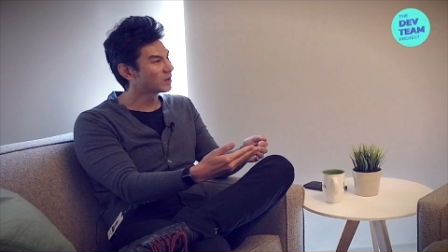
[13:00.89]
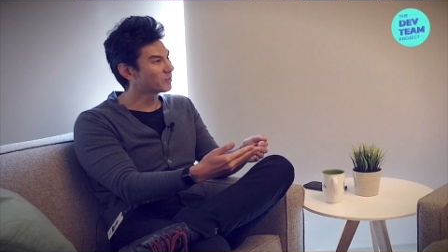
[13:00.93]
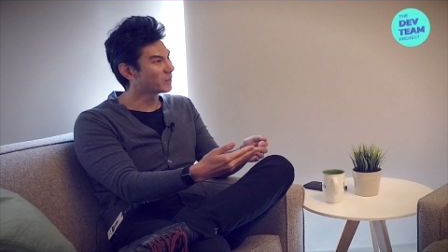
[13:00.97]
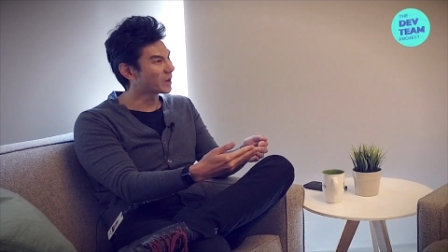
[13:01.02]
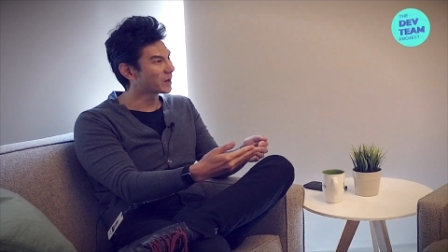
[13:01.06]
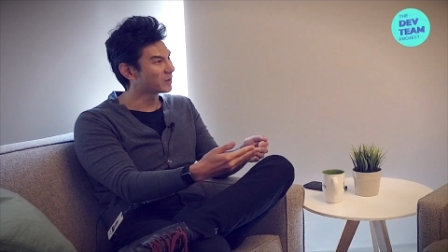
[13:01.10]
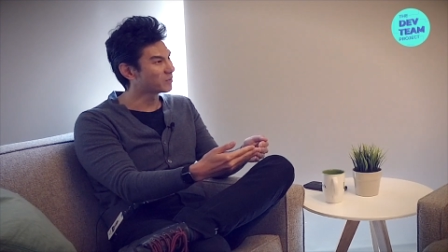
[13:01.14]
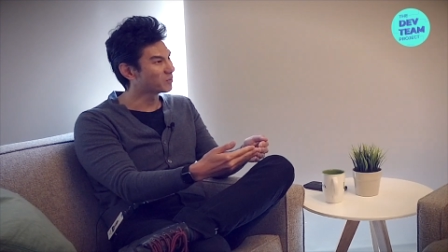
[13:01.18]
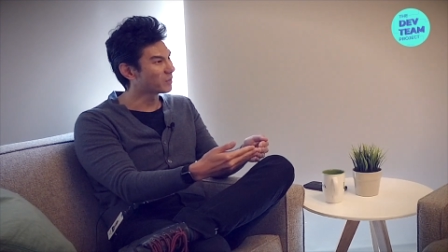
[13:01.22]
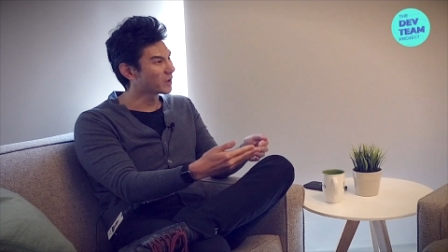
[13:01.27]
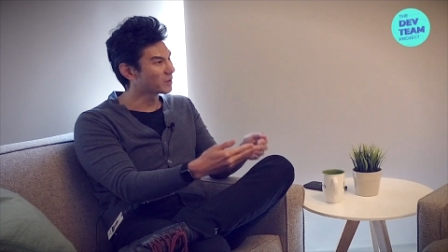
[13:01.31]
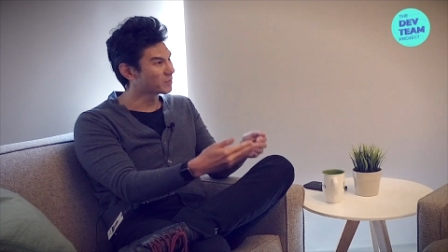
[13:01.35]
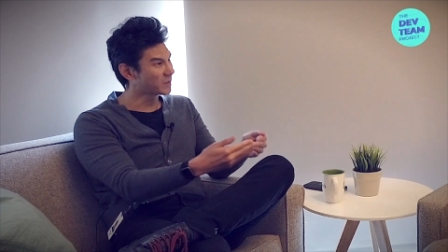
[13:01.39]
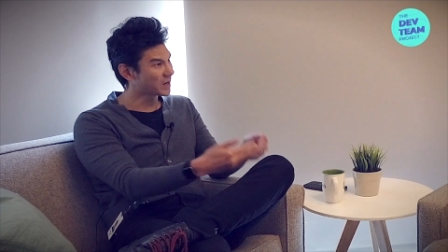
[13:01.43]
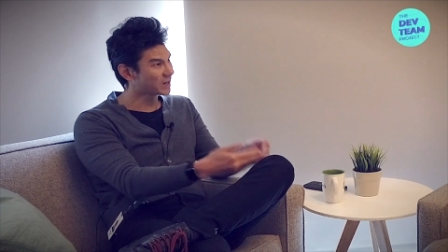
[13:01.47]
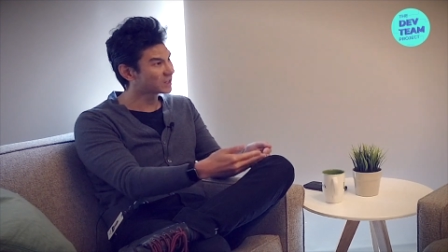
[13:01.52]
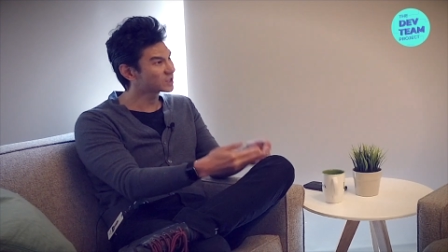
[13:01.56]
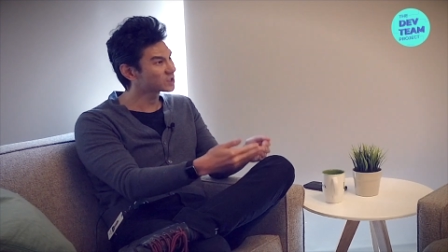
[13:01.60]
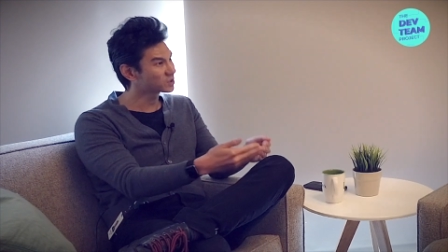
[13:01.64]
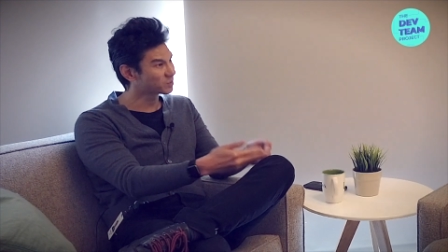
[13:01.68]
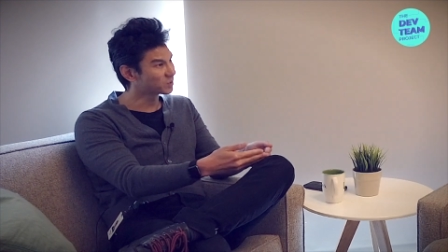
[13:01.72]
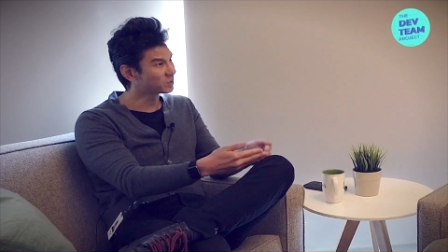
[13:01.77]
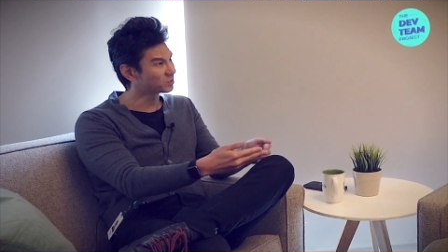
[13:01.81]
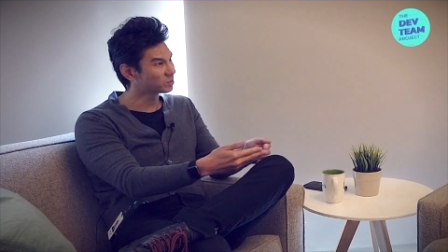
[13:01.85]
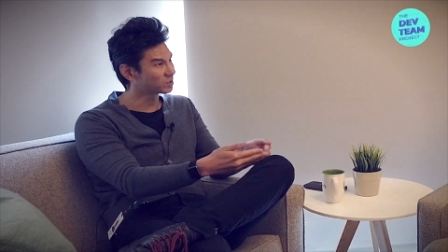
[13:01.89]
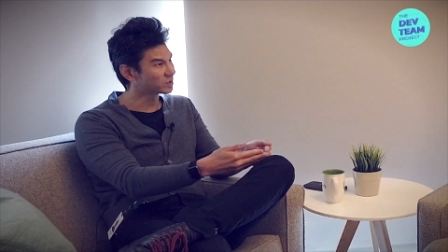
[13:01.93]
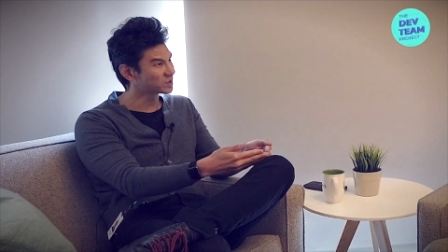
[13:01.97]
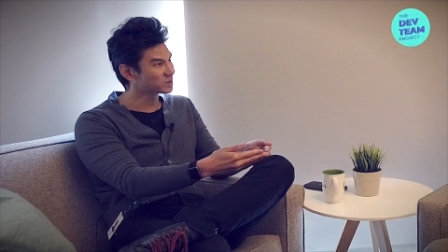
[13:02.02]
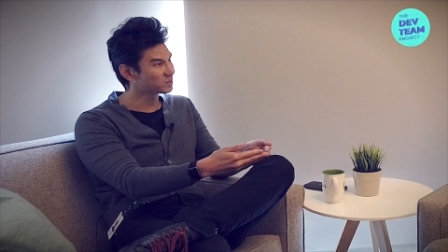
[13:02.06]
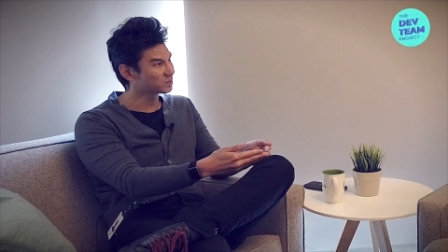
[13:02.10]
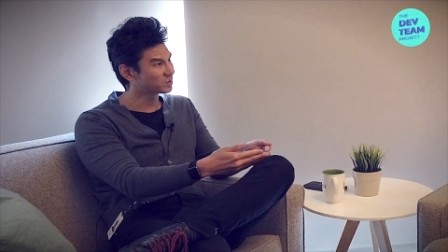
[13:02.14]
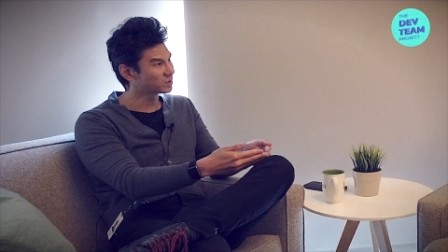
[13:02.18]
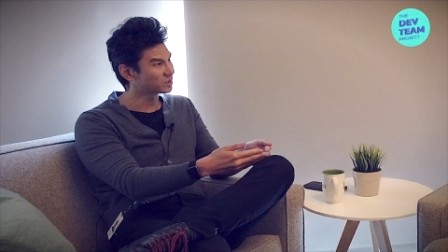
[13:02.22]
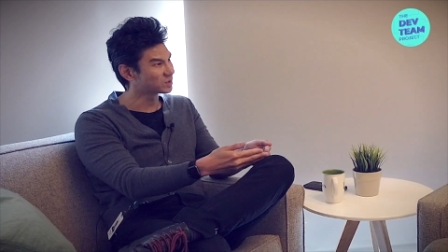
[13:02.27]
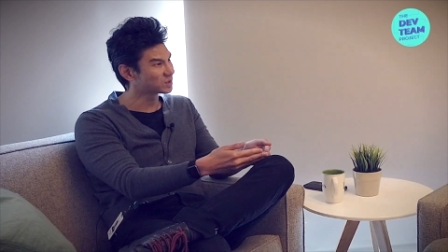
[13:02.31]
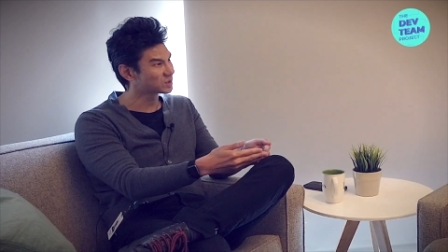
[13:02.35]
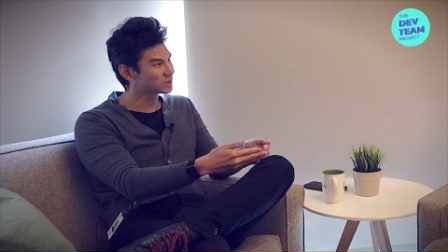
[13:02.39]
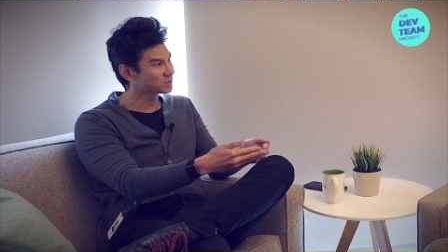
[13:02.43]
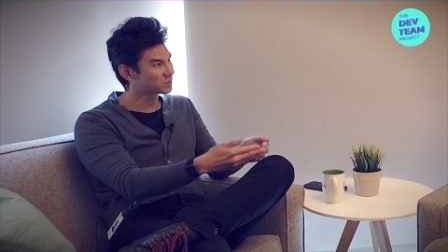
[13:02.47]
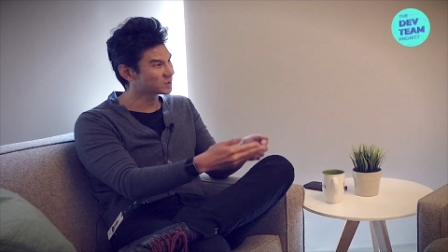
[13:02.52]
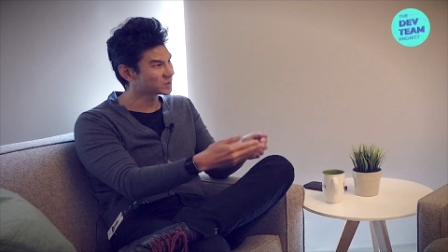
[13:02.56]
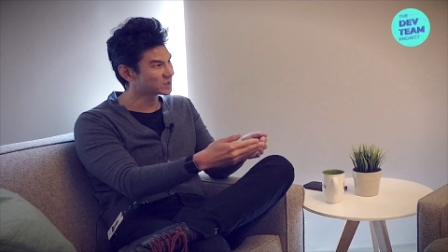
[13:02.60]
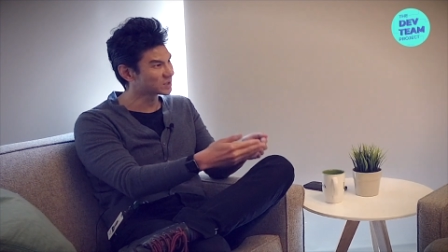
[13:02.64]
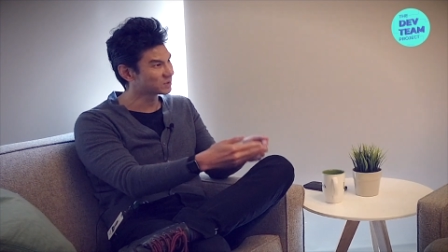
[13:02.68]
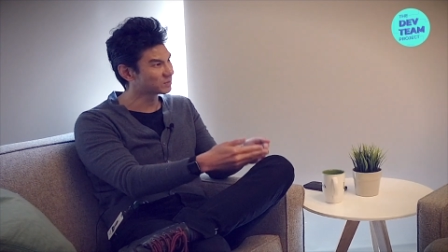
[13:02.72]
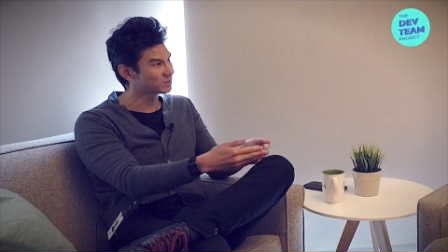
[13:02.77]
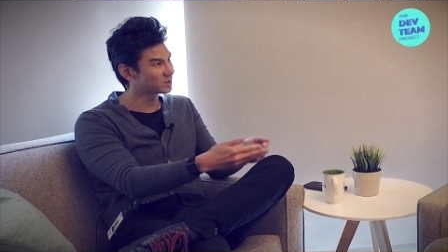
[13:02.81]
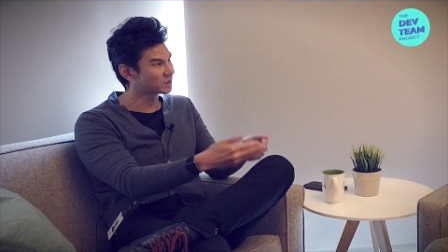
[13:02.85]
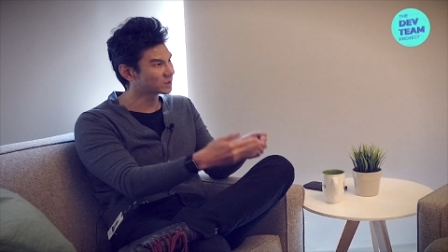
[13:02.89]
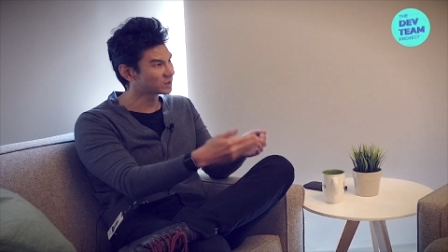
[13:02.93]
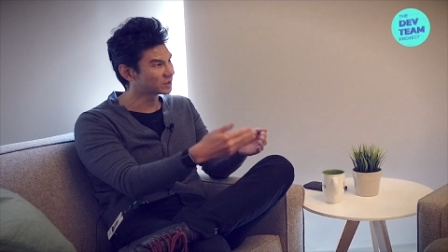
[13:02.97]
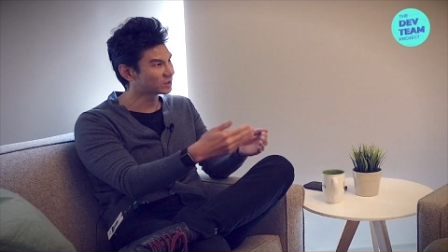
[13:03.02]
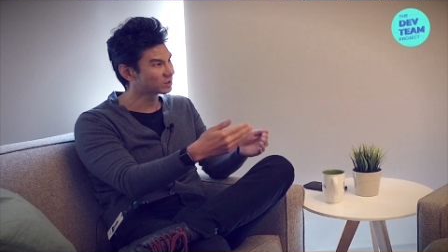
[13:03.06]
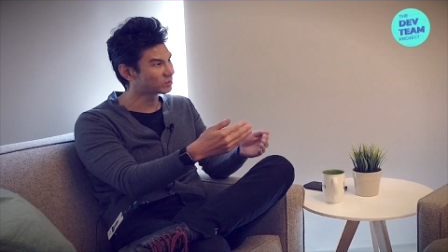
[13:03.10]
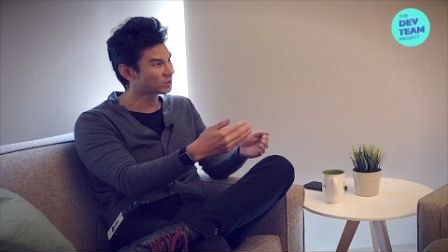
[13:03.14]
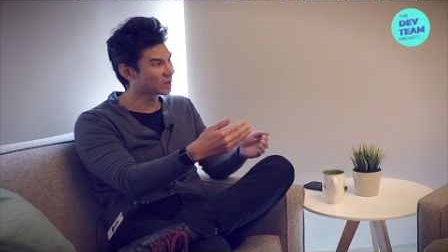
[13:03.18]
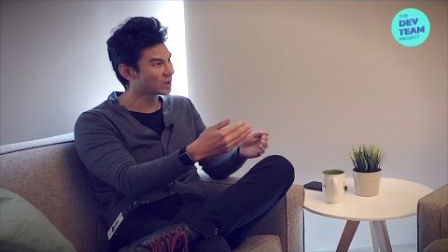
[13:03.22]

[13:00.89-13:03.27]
my management principles, specifically